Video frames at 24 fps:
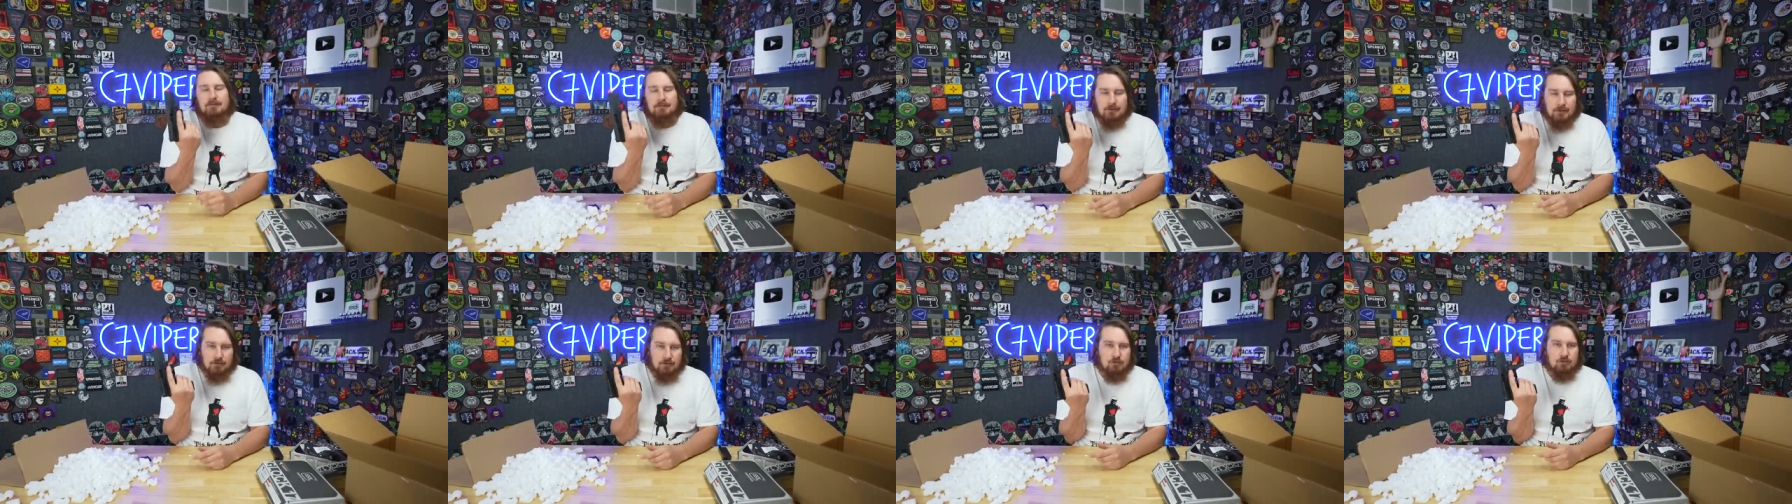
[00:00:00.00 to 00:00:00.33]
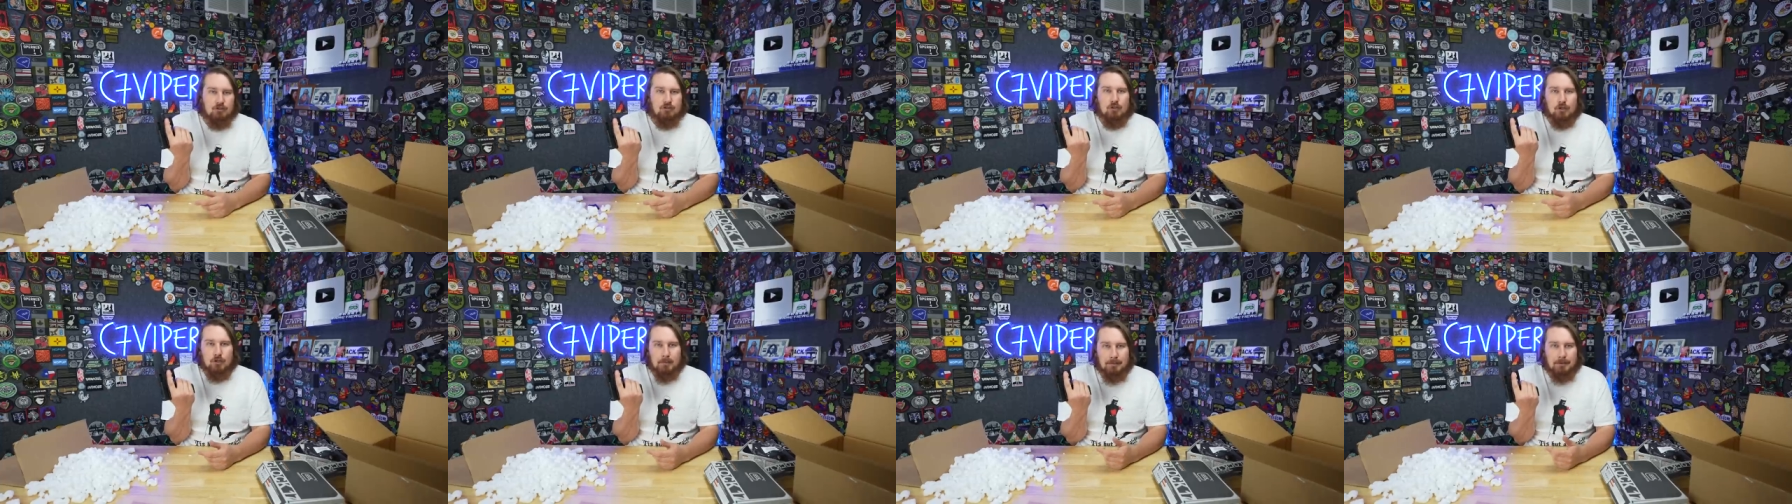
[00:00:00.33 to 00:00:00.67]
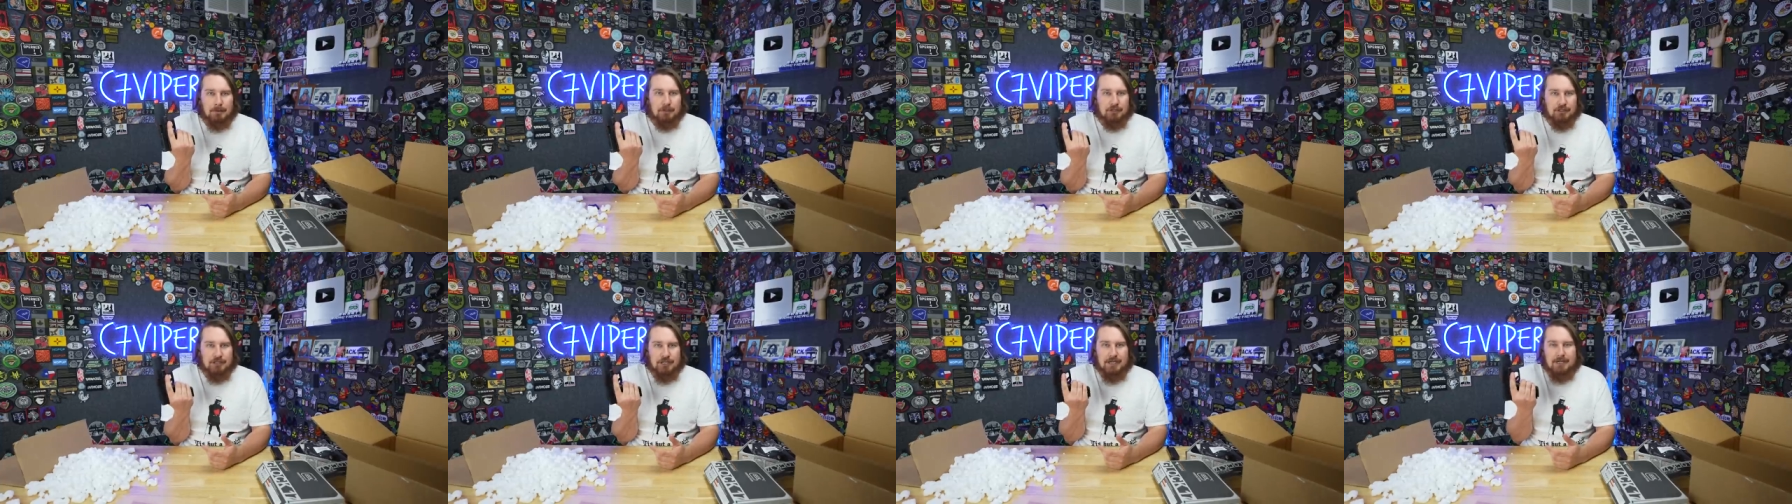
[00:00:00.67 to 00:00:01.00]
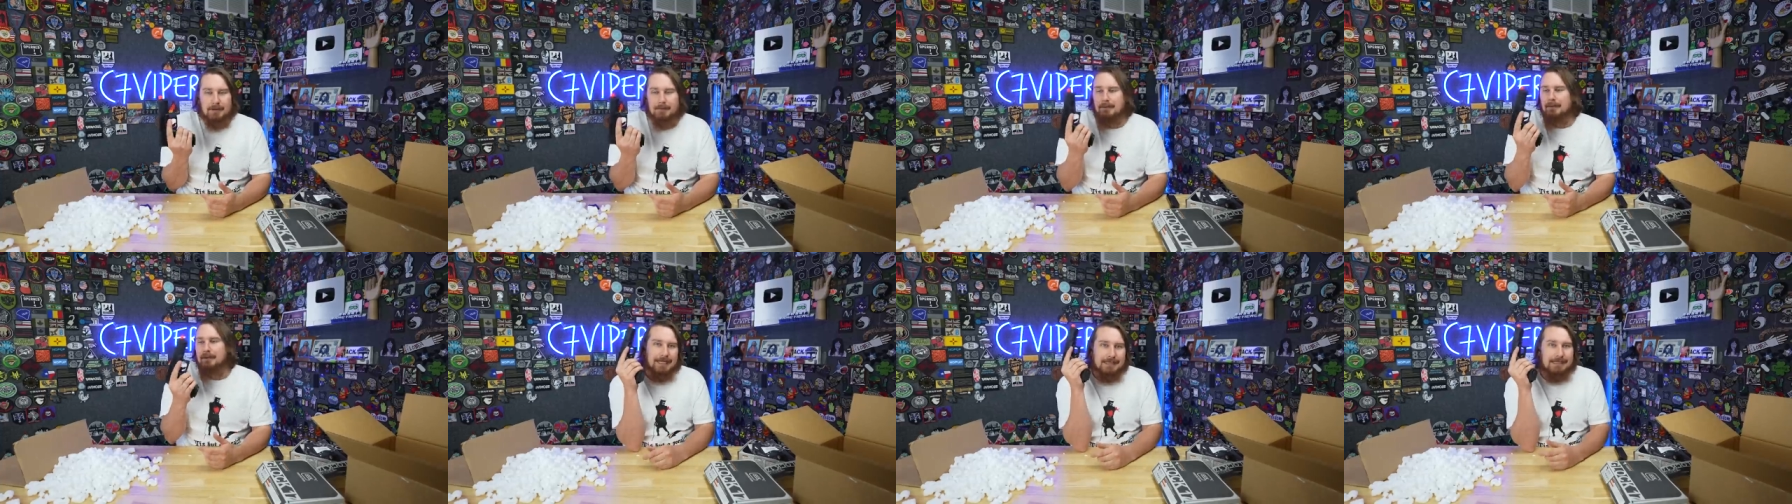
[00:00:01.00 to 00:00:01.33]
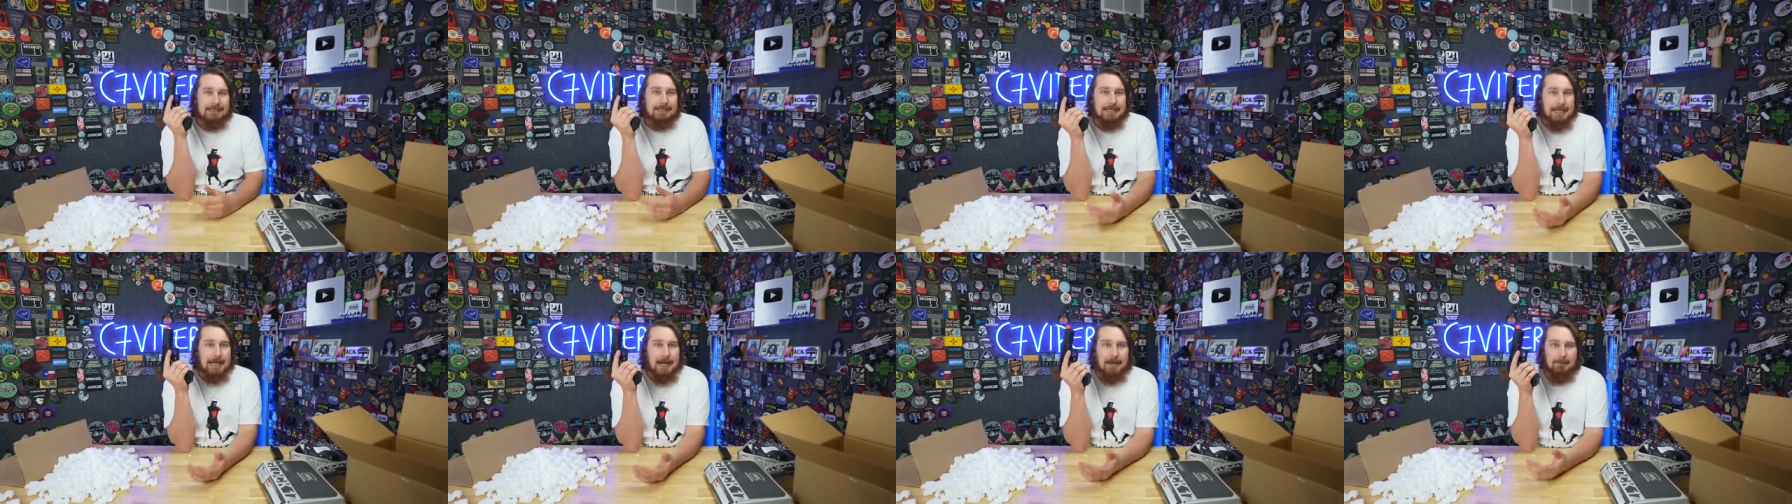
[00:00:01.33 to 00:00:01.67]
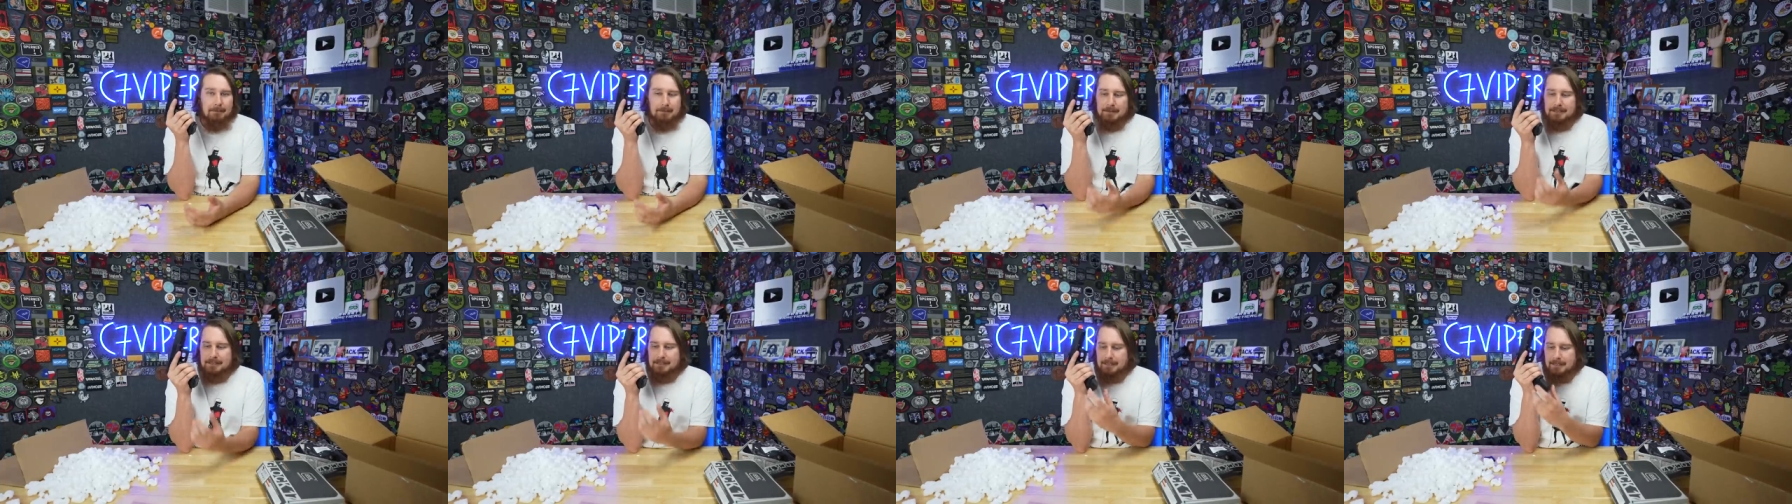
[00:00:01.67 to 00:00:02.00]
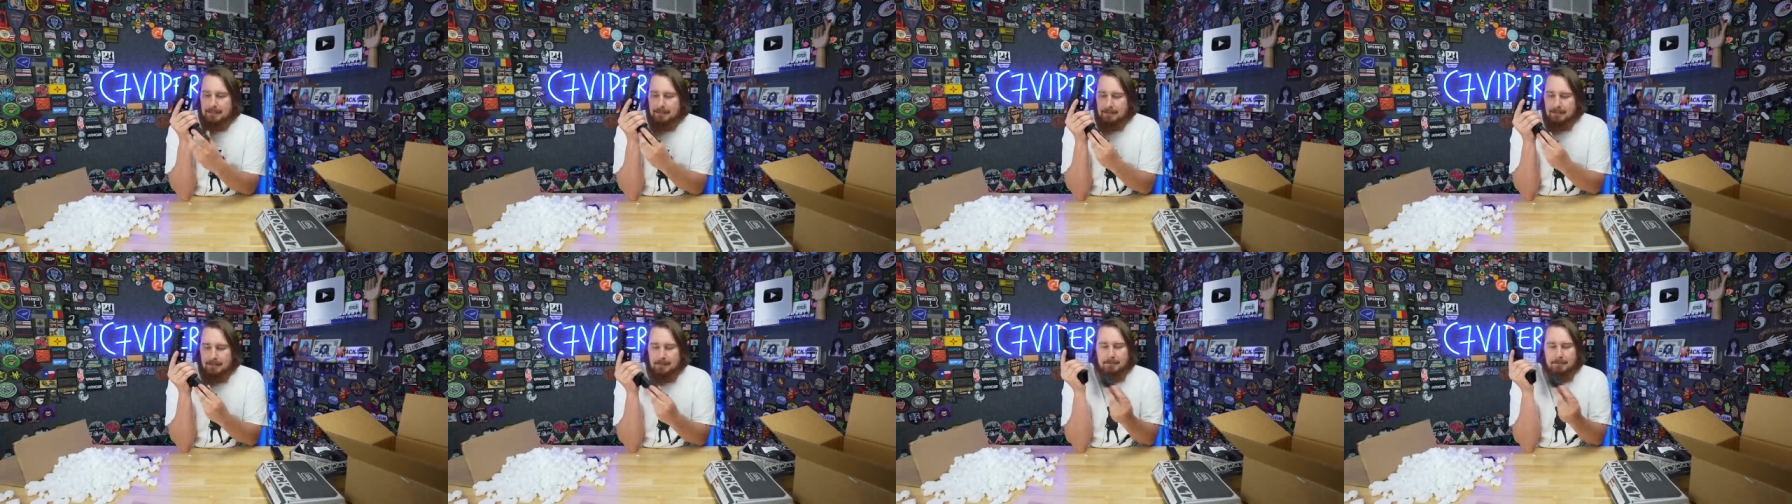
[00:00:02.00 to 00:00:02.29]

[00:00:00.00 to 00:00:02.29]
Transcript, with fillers: feels super cheap, it's the opposite.